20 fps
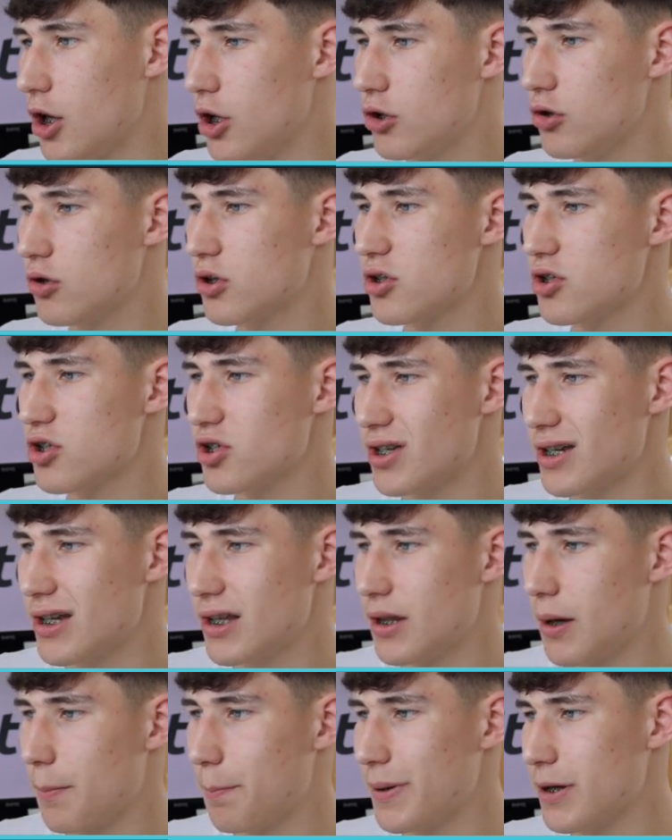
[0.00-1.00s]
you can see
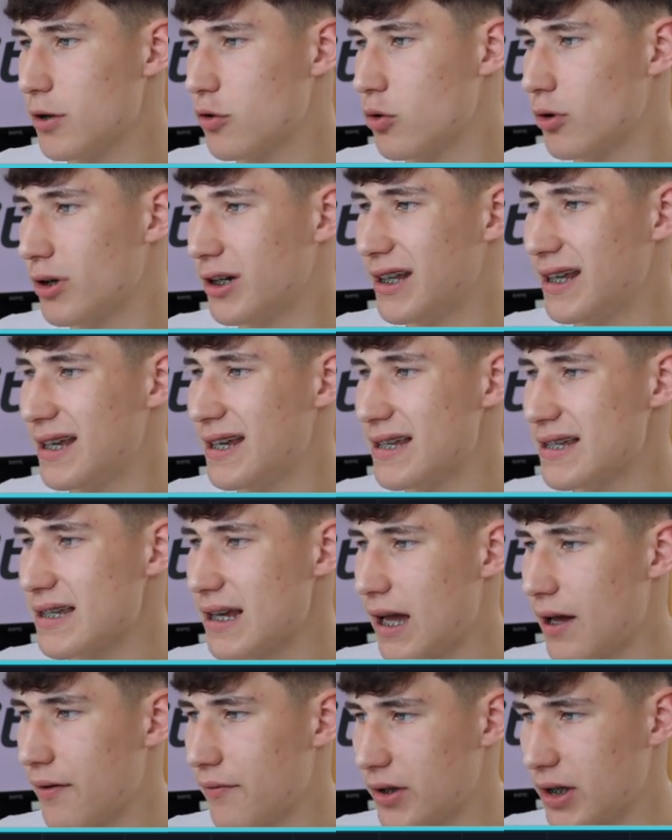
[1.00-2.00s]
that Bitcoin is
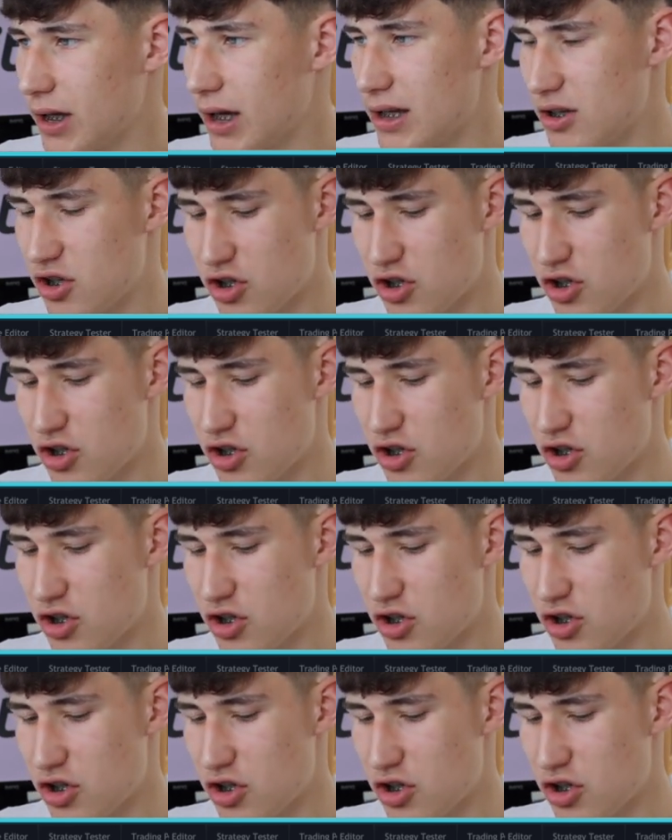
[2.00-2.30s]
having a